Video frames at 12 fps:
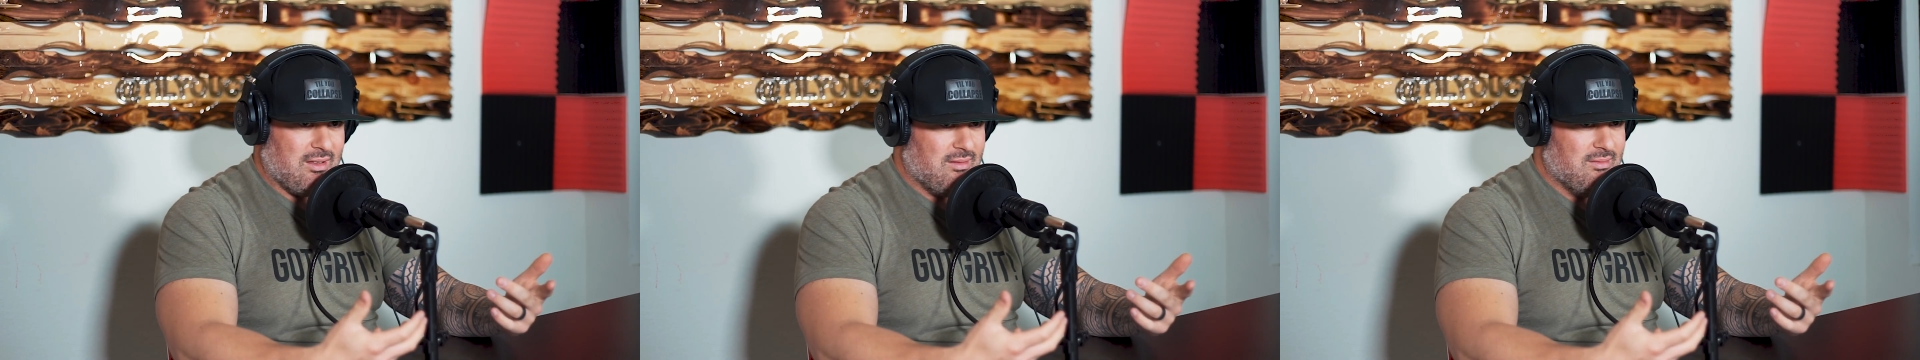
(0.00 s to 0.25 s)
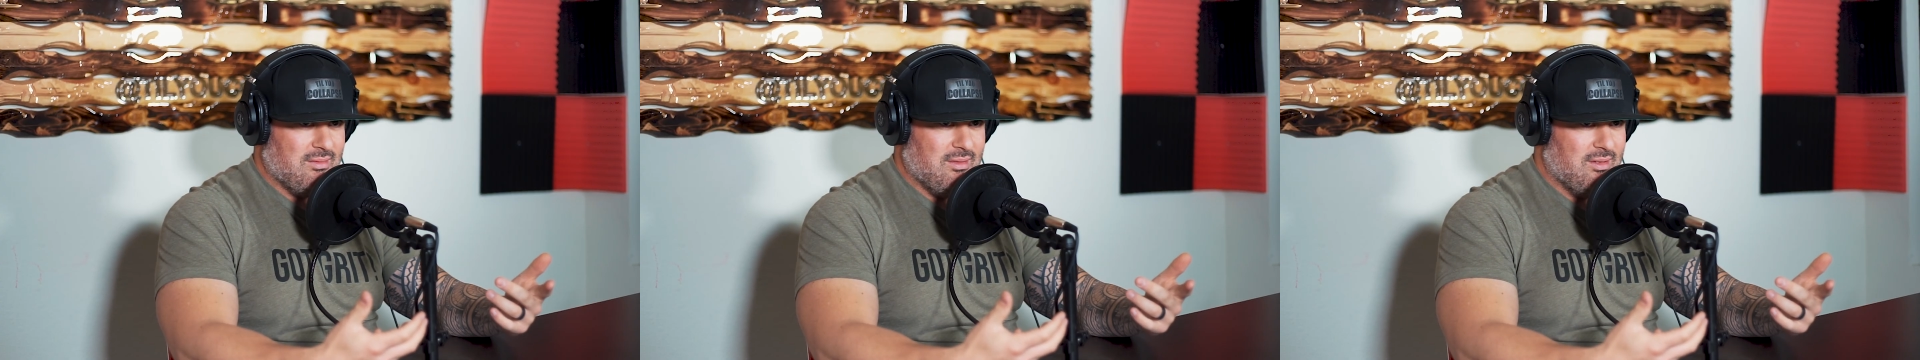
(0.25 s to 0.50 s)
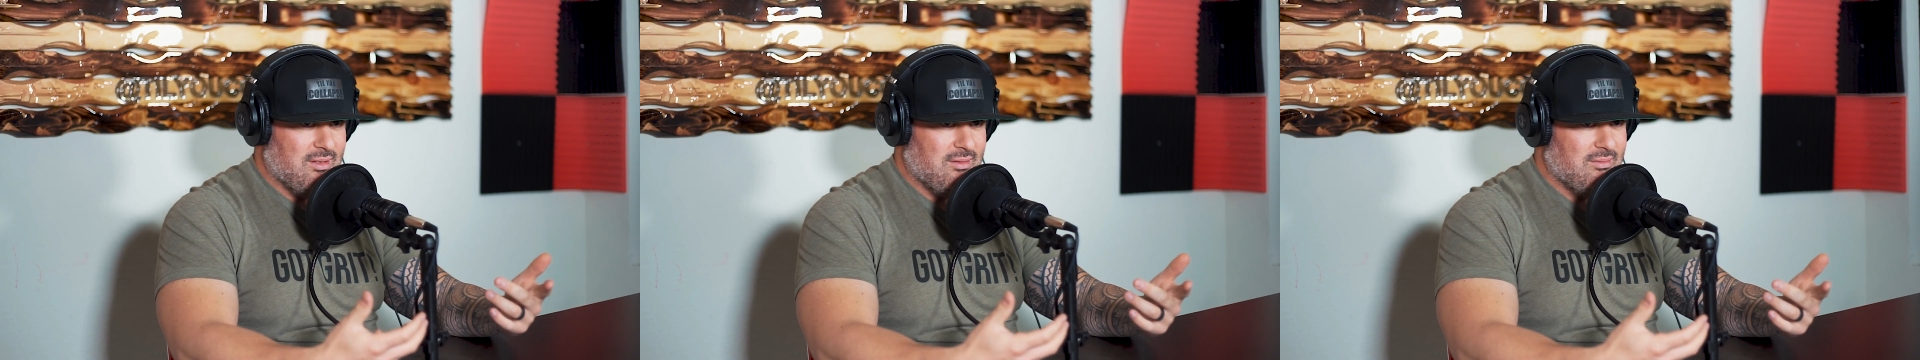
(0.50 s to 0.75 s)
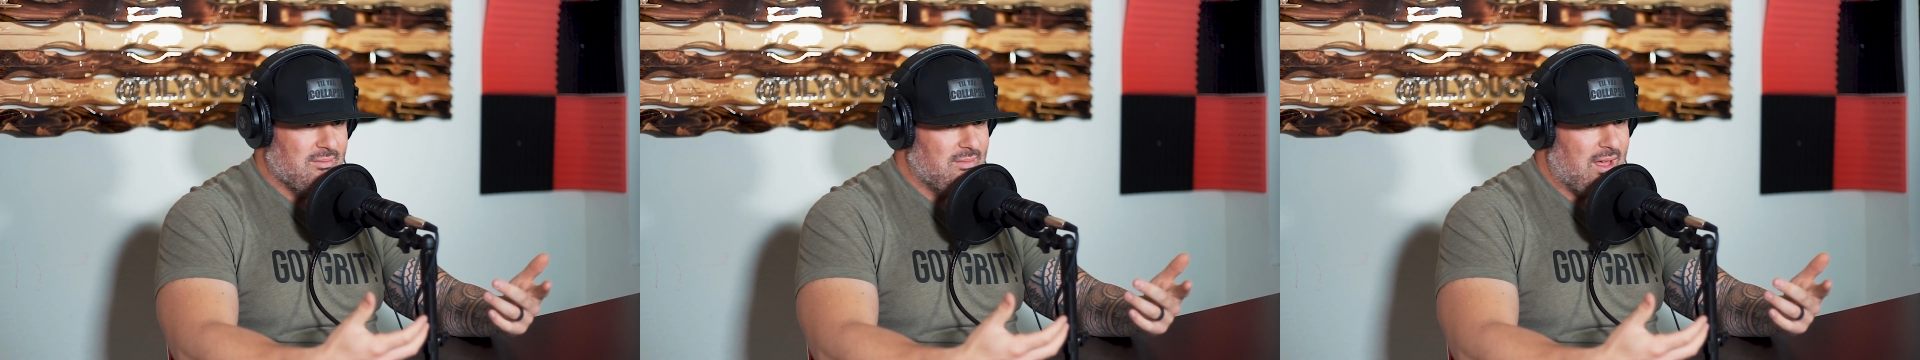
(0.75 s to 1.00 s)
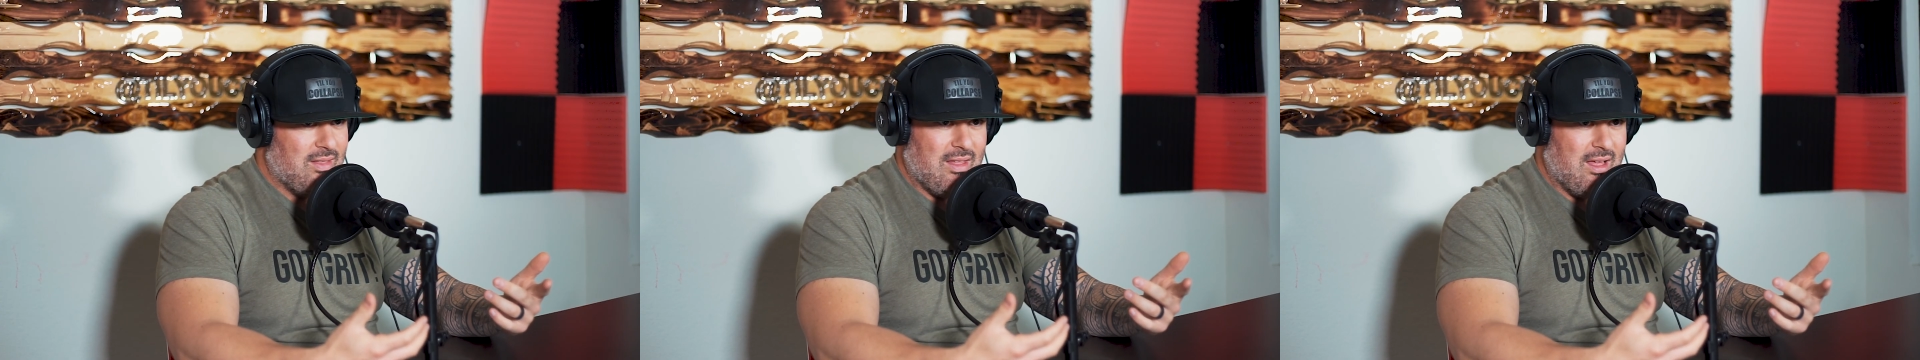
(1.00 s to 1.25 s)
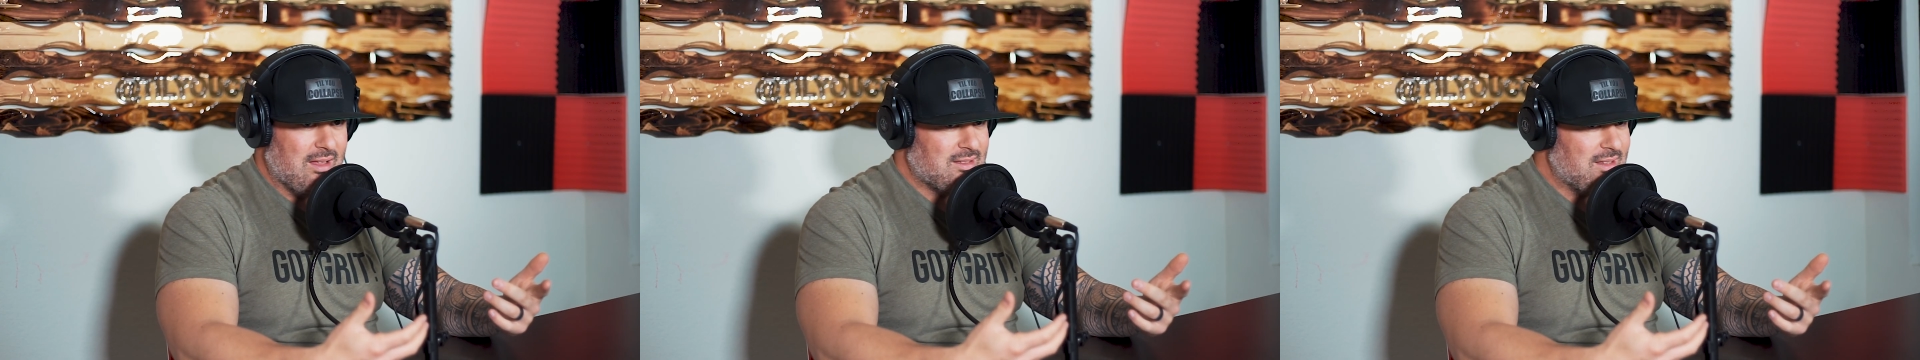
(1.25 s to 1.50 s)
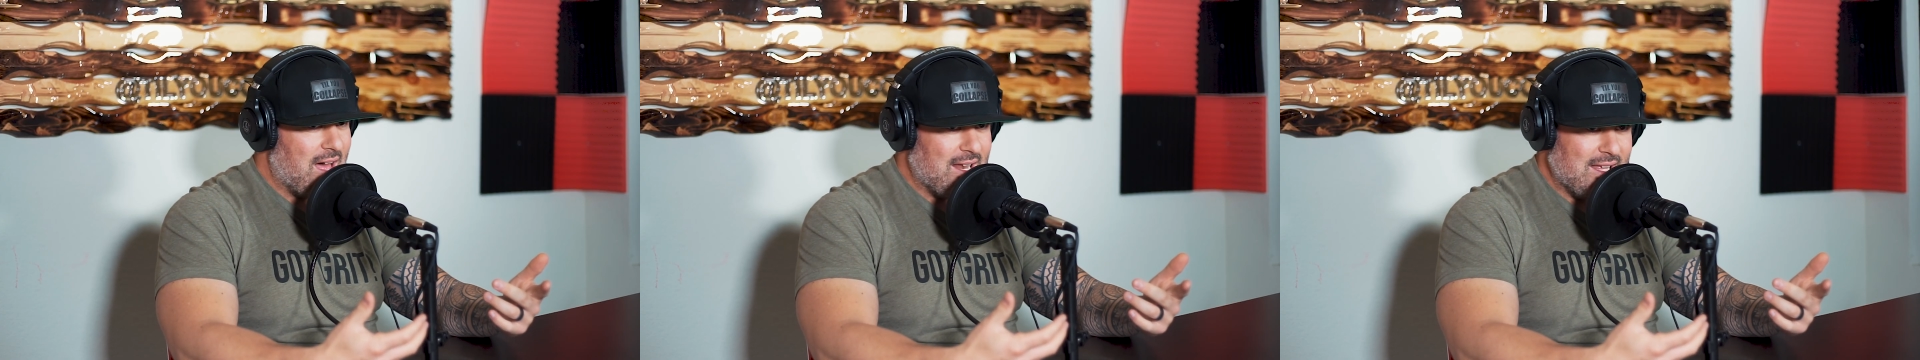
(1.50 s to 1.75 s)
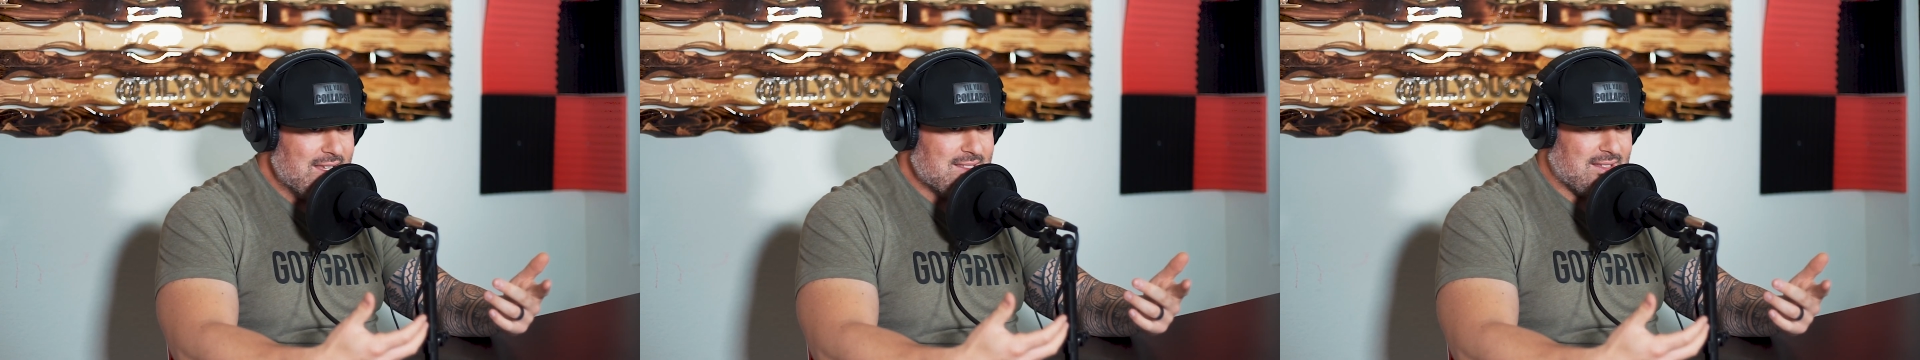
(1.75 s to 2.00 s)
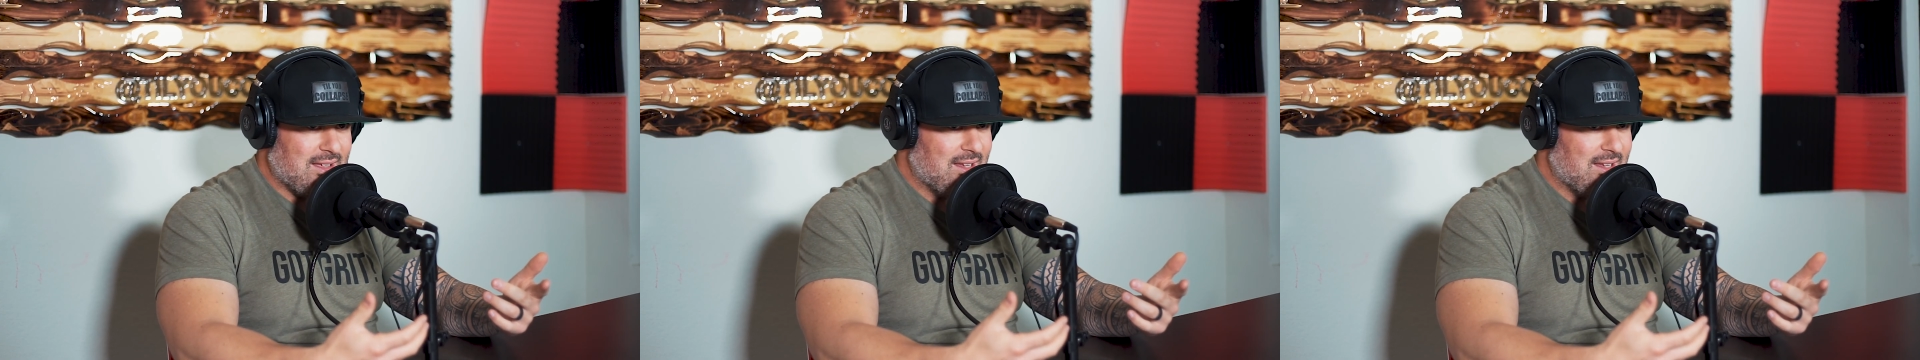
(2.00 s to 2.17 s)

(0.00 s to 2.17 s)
For sure. And it's not easy